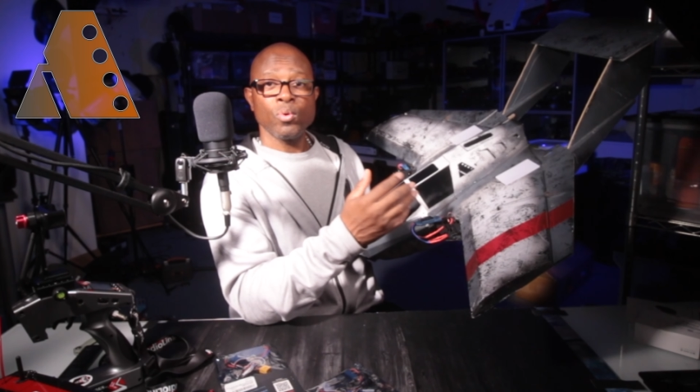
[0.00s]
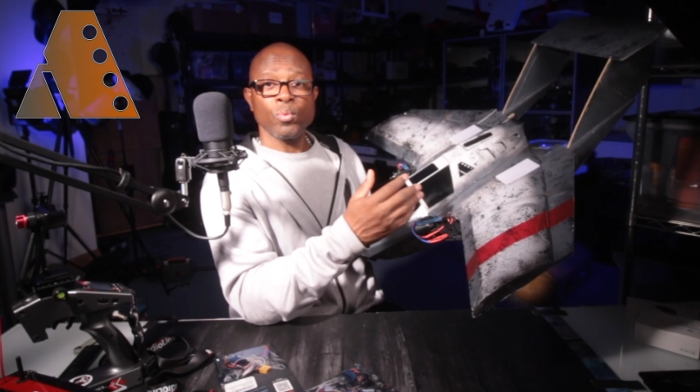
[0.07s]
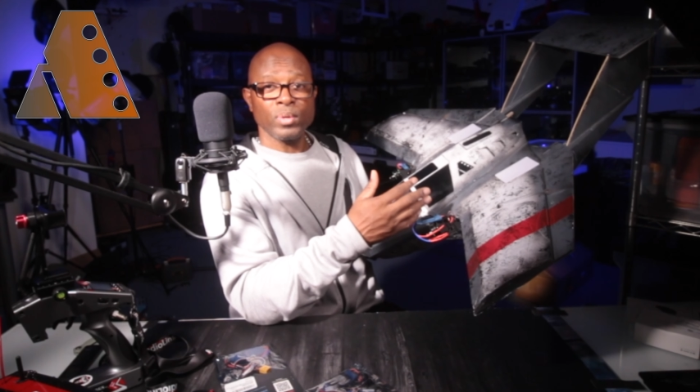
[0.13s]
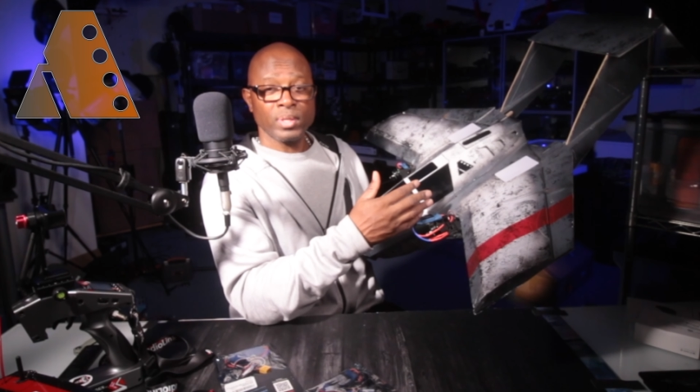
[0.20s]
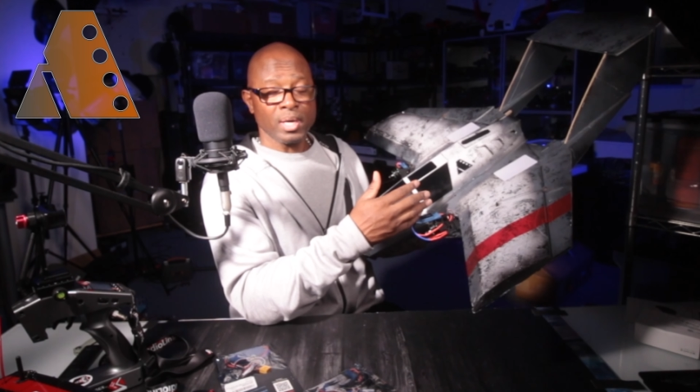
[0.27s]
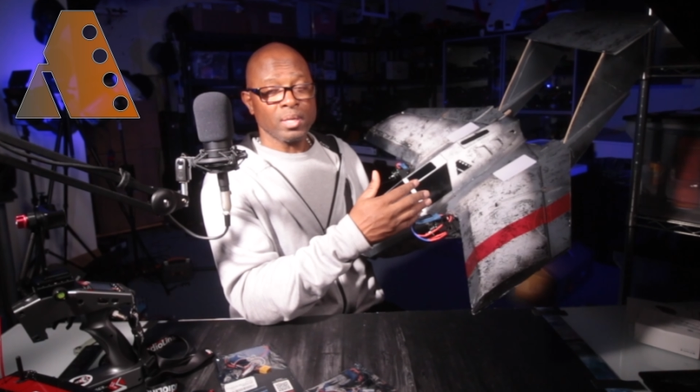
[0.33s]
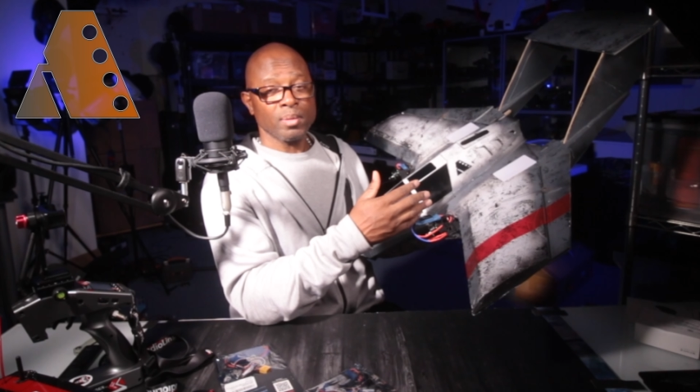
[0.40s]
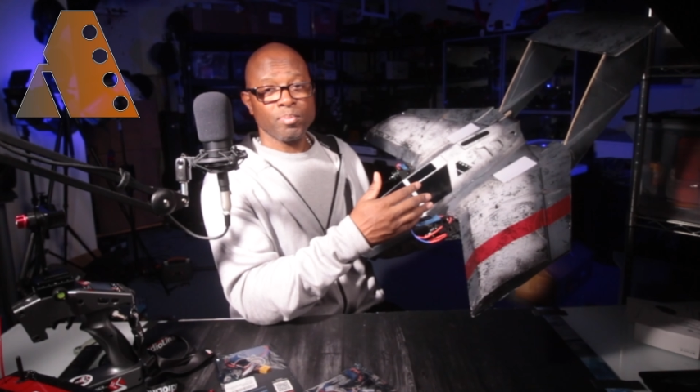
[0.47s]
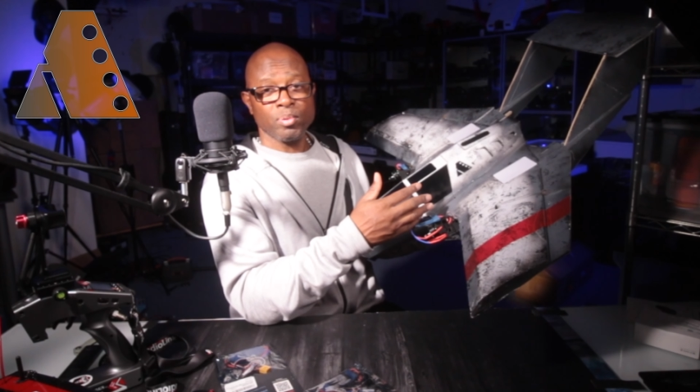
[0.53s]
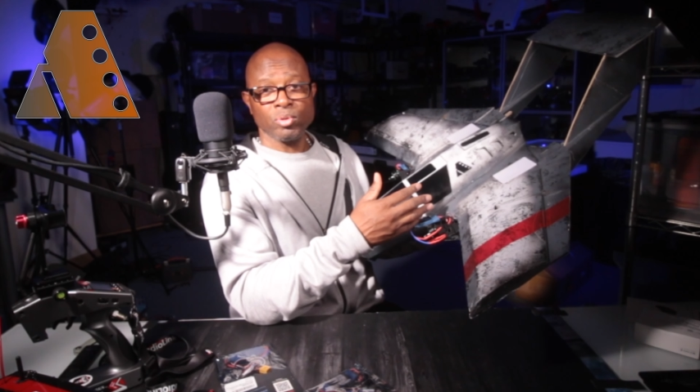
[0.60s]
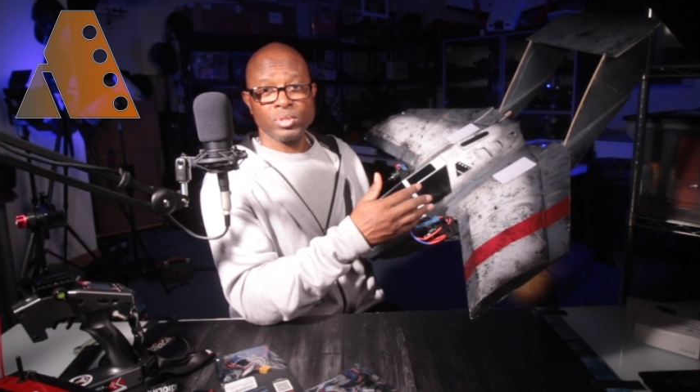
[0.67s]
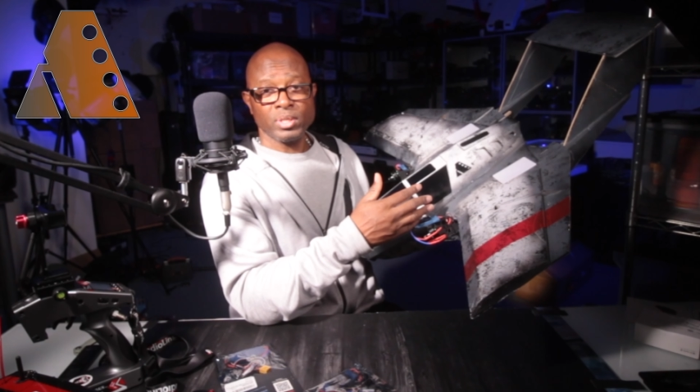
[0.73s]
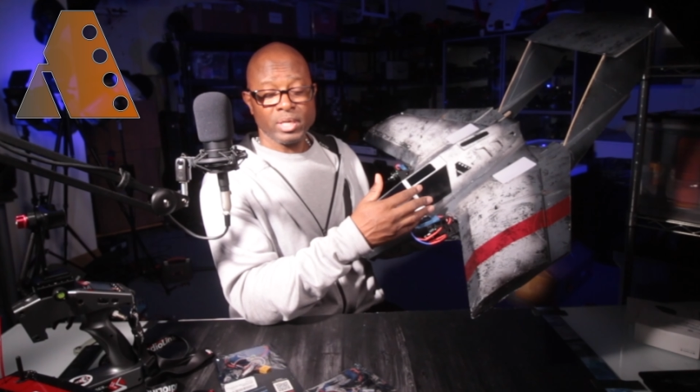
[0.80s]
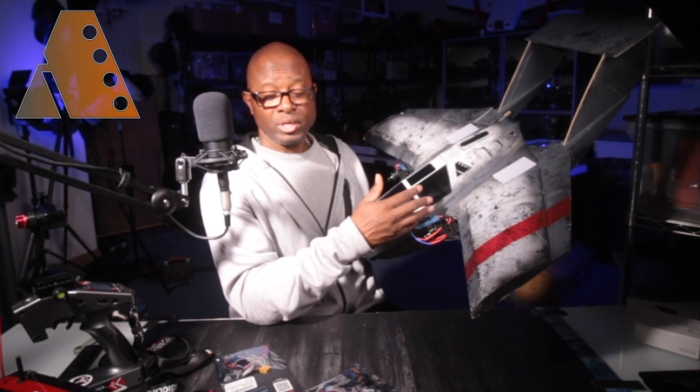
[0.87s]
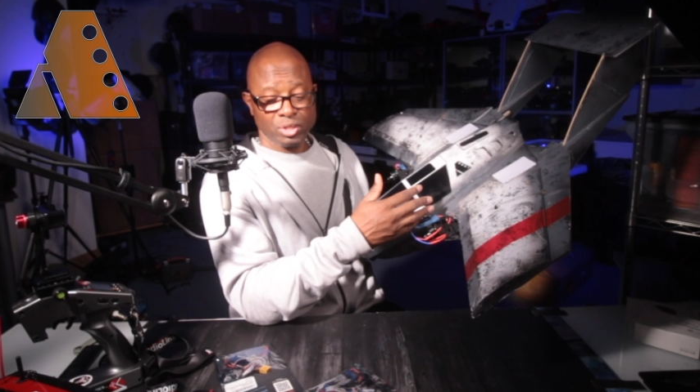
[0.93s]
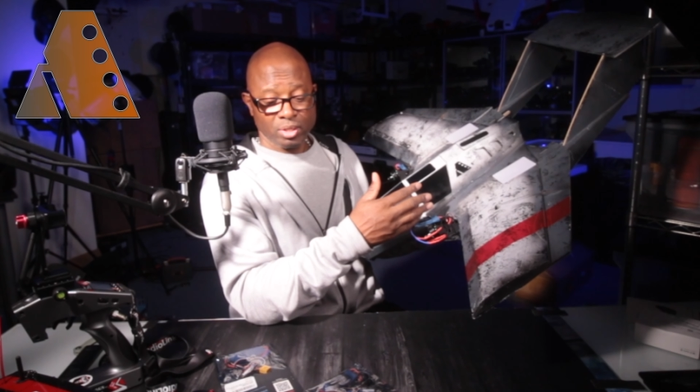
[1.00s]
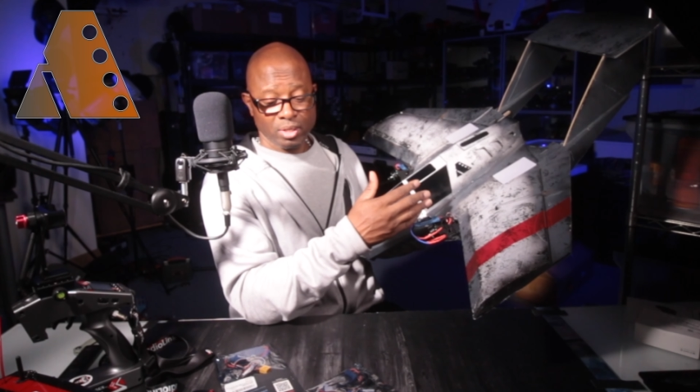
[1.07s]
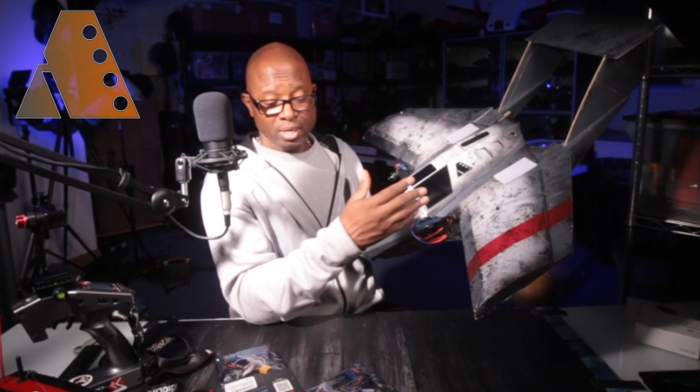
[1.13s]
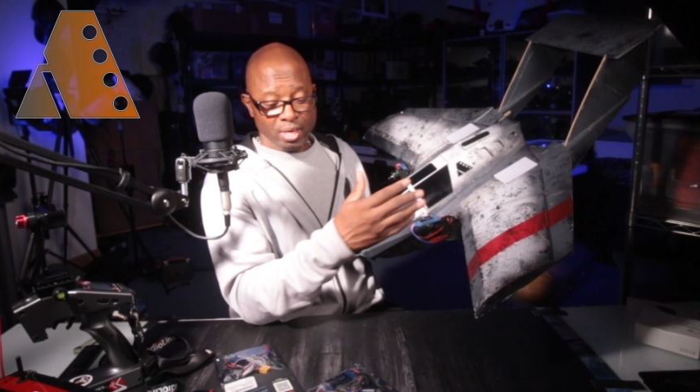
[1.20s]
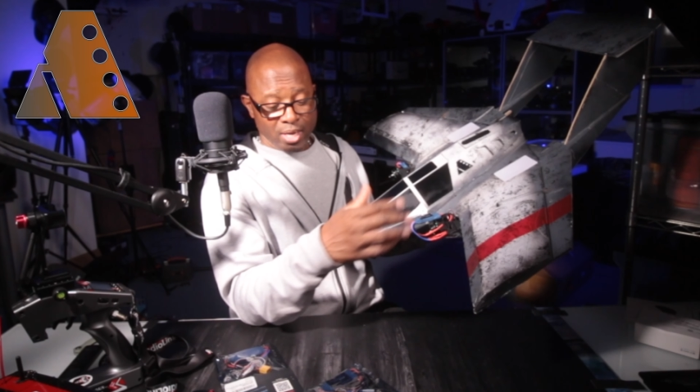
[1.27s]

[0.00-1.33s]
without the pulsation.